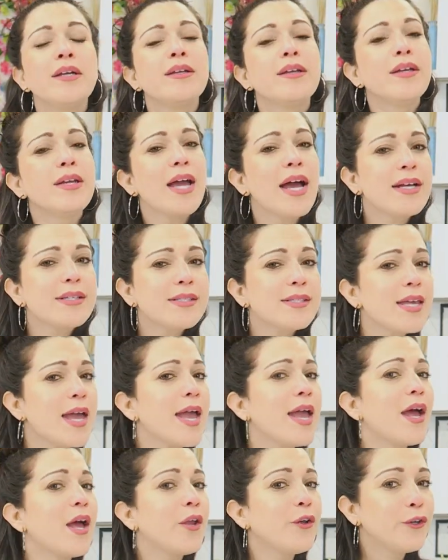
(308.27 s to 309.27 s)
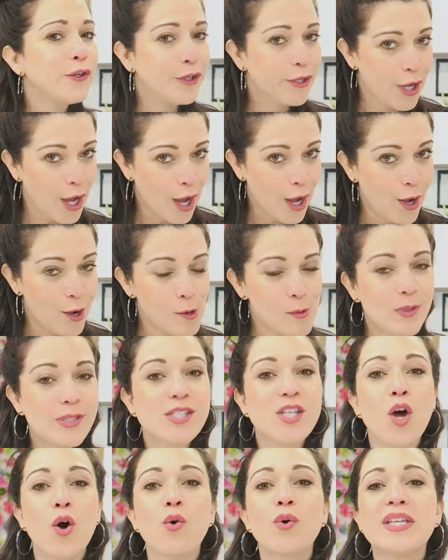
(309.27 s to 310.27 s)
Yes and no.
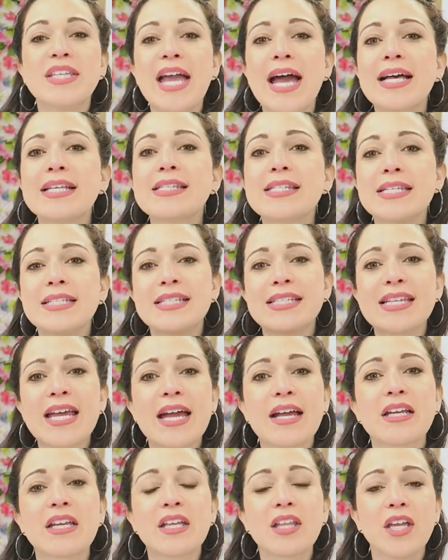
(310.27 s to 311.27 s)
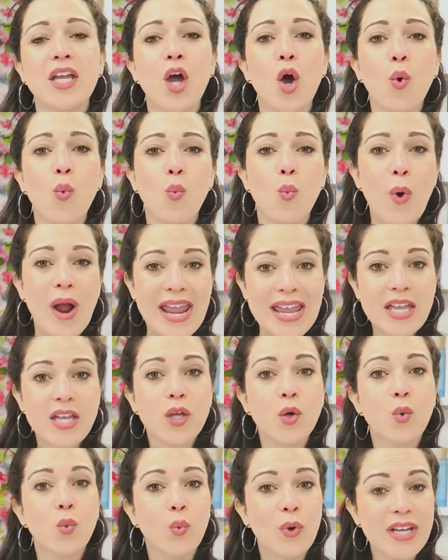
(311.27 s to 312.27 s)
So yes, it's technically a
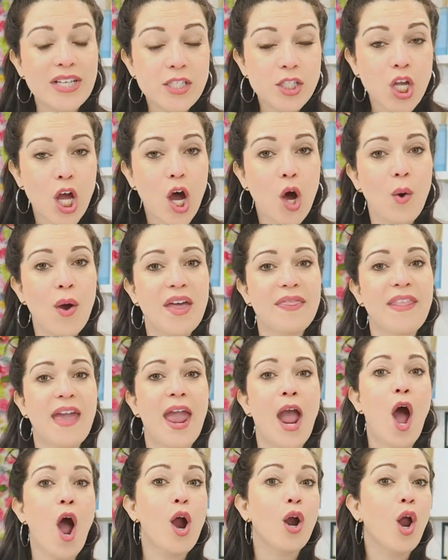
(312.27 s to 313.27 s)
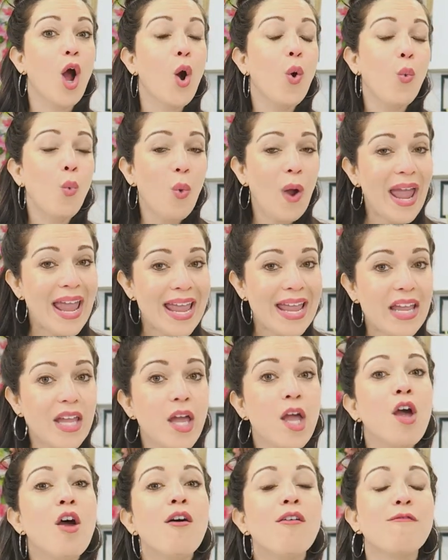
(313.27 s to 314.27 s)
wake window and they are
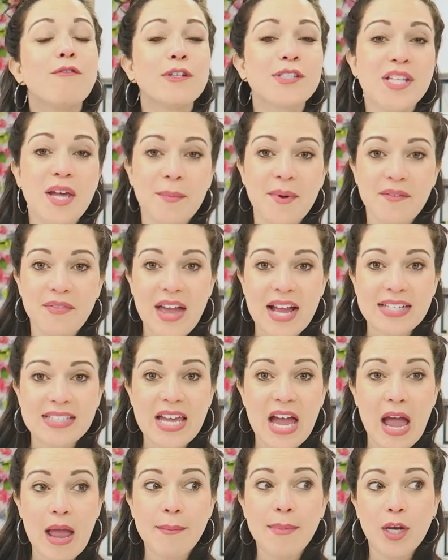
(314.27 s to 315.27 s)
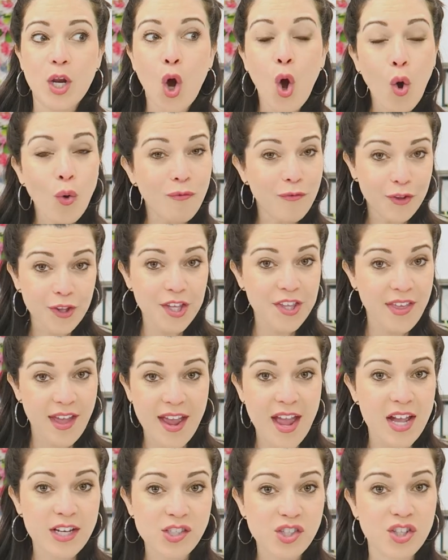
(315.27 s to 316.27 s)
awake for some of that time, and hopefully
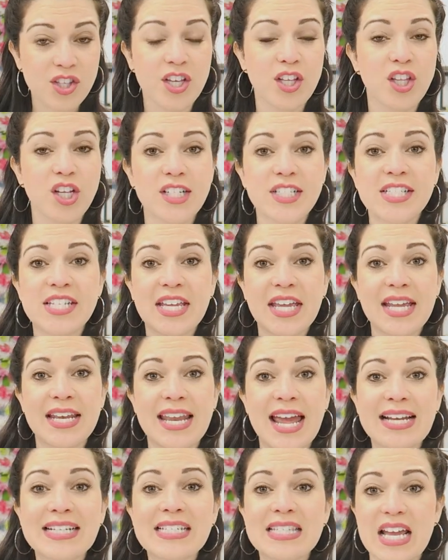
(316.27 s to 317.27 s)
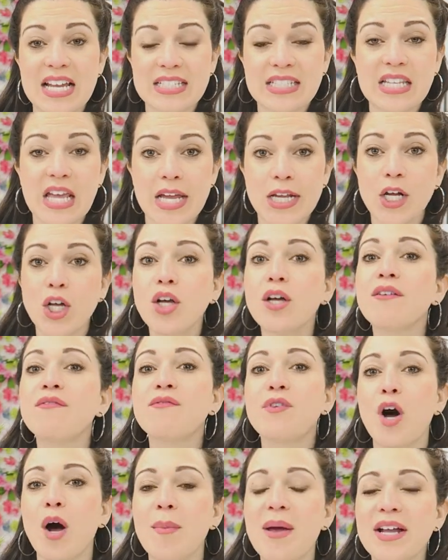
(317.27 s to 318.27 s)
they actually learn to connect that cycle
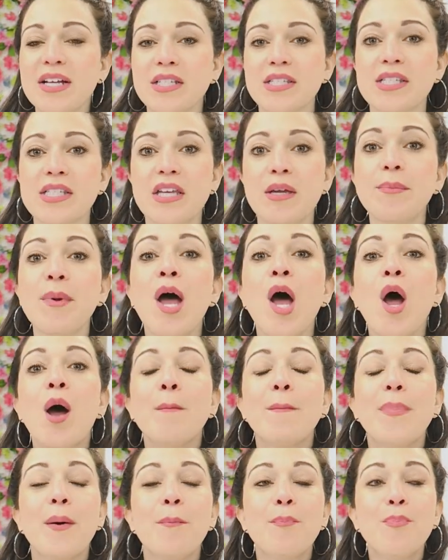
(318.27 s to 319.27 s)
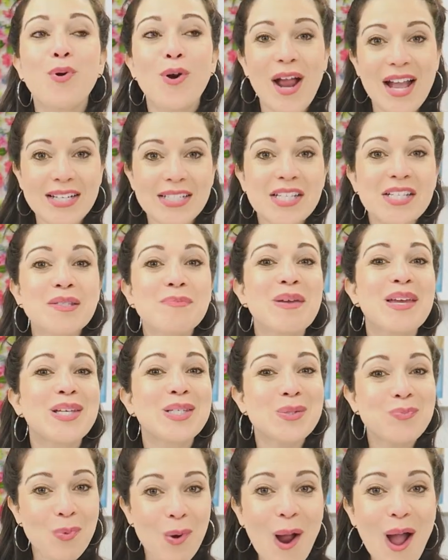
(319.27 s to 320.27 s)
and fall back asleep. But practice
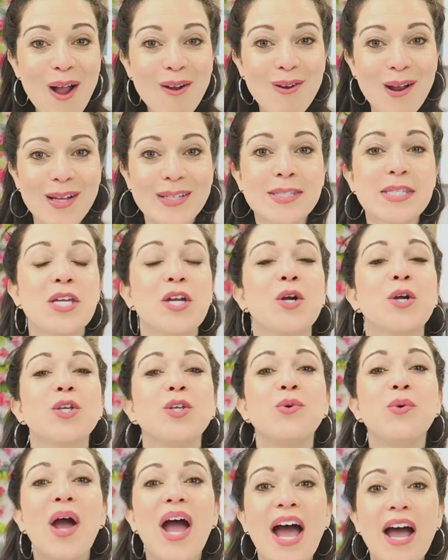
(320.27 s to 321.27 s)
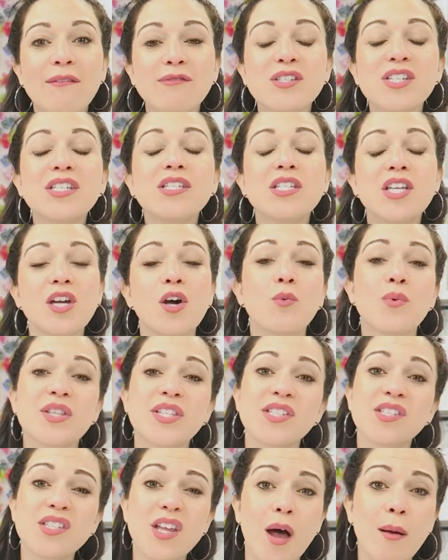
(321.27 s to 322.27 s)
makes progress here. You have to deal
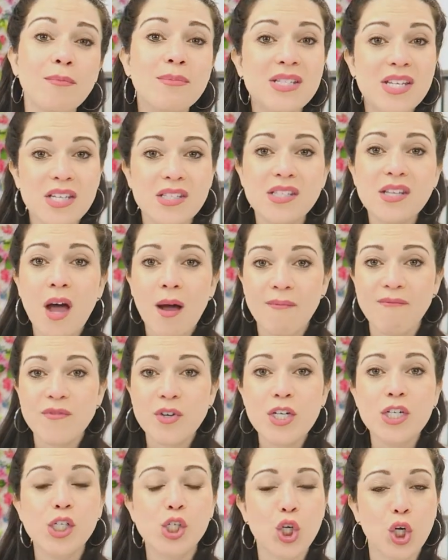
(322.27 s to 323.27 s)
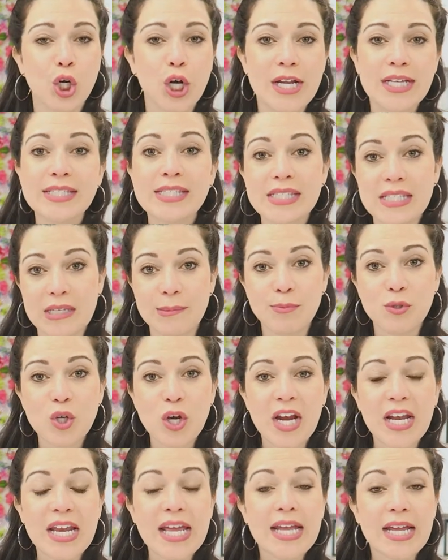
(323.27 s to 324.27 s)
with some discomfort during sleep
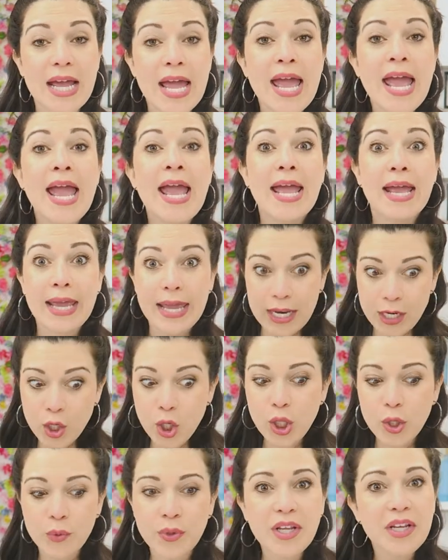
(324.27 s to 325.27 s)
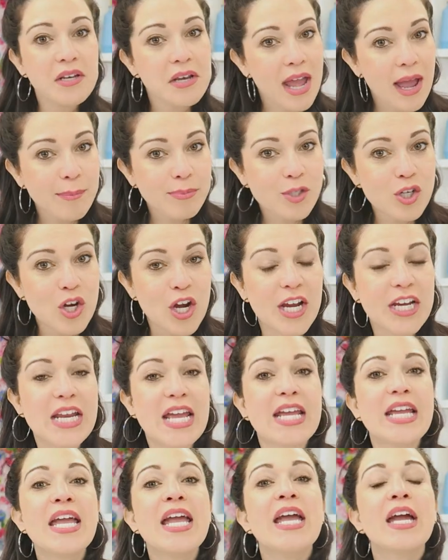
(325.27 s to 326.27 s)
training, including nap
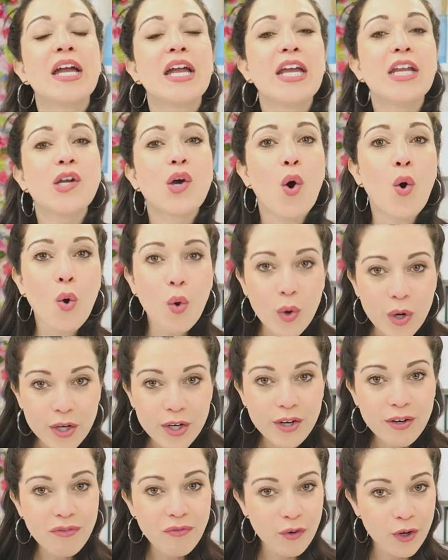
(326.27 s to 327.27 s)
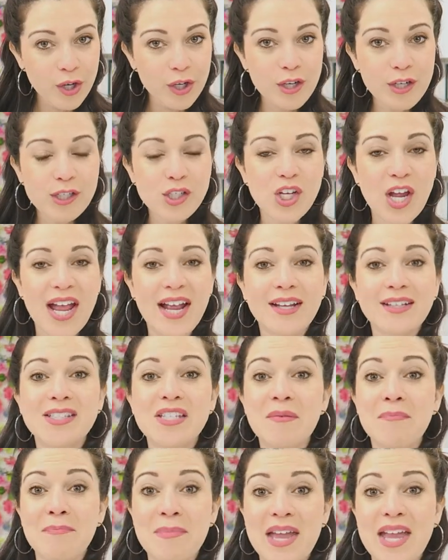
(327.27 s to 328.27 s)
training, in order for your
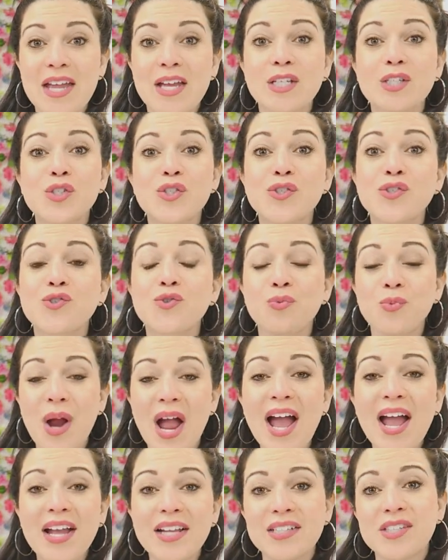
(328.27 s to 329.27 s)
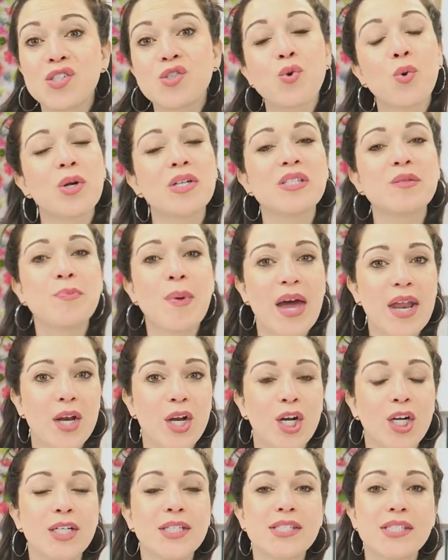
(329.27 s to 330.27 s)
child to make strides towards
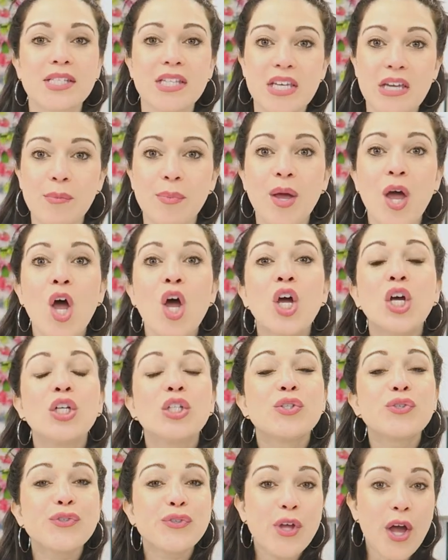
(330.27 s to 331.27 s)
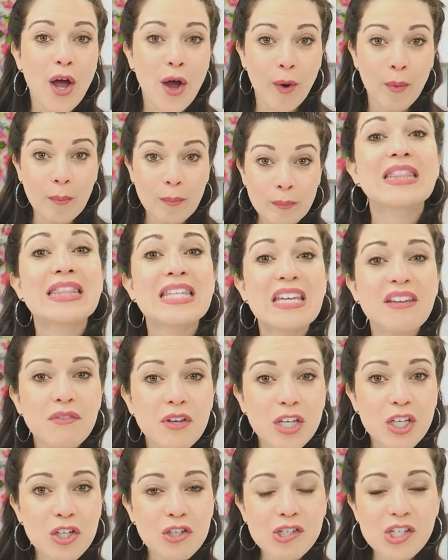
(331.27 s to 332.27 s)
better sleep. So
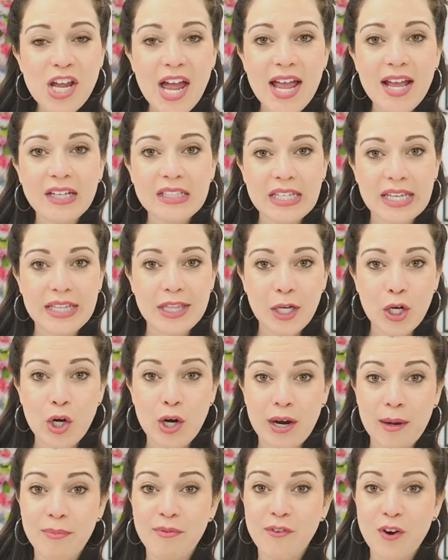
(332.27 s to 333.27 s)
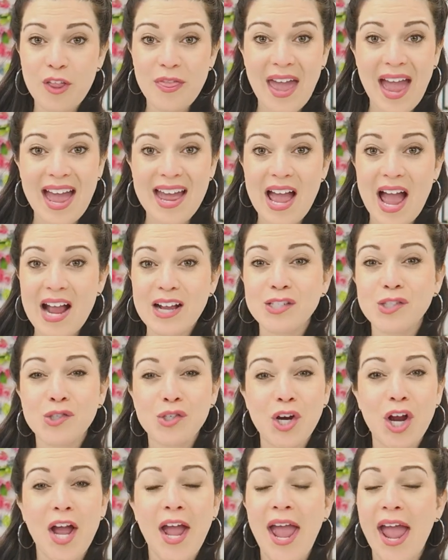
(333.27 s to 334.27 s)
leaving your child in the crib for that
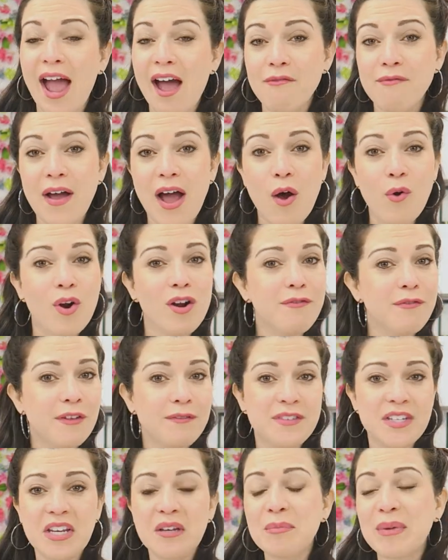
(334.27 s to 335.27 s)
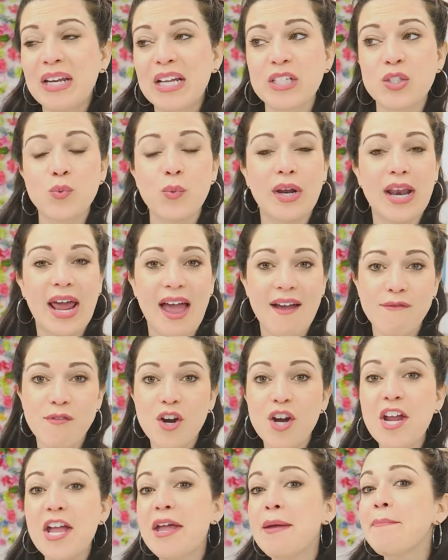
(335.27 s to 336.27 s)
extra half hour, 15 minutes,
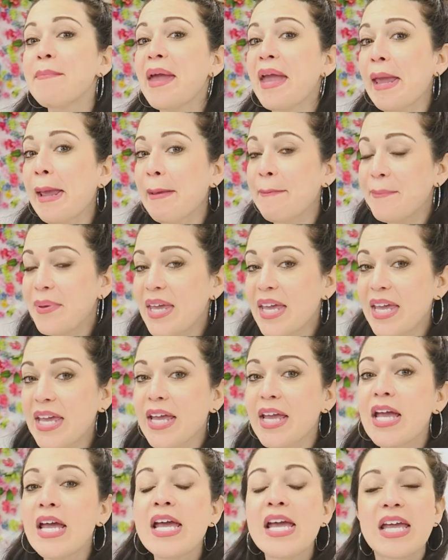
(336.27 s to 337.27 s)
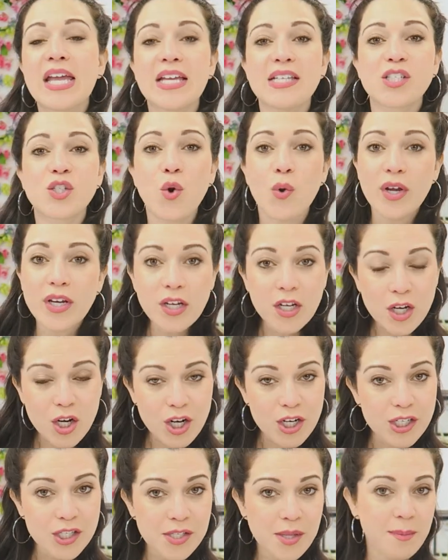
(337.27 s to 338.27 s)
whatever it may be, is going to
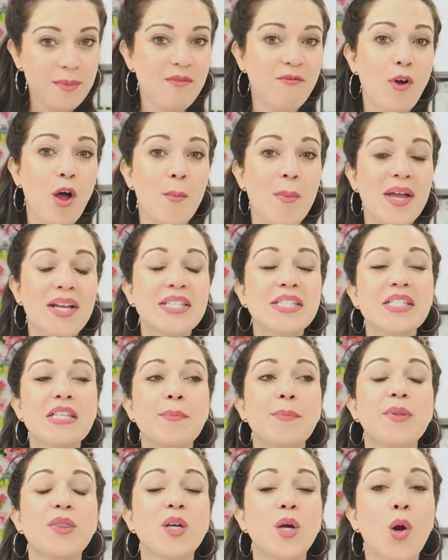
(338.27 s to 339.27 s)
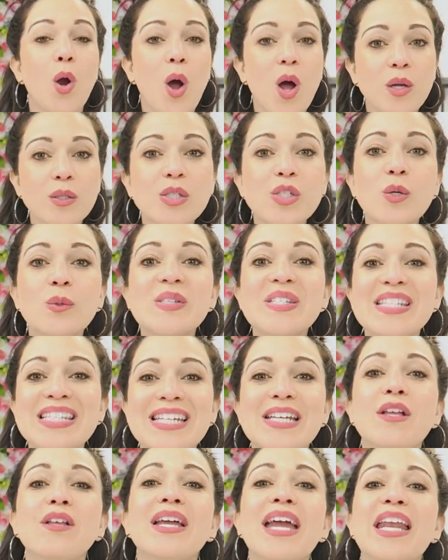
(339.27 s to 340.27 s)
encourage them to fall back asleep, but they're also
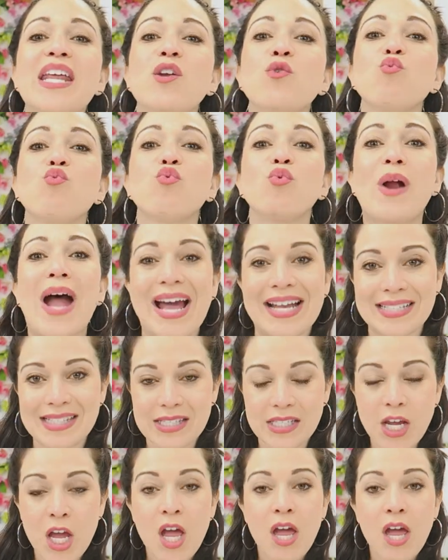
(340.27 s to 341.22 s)
still getting rest.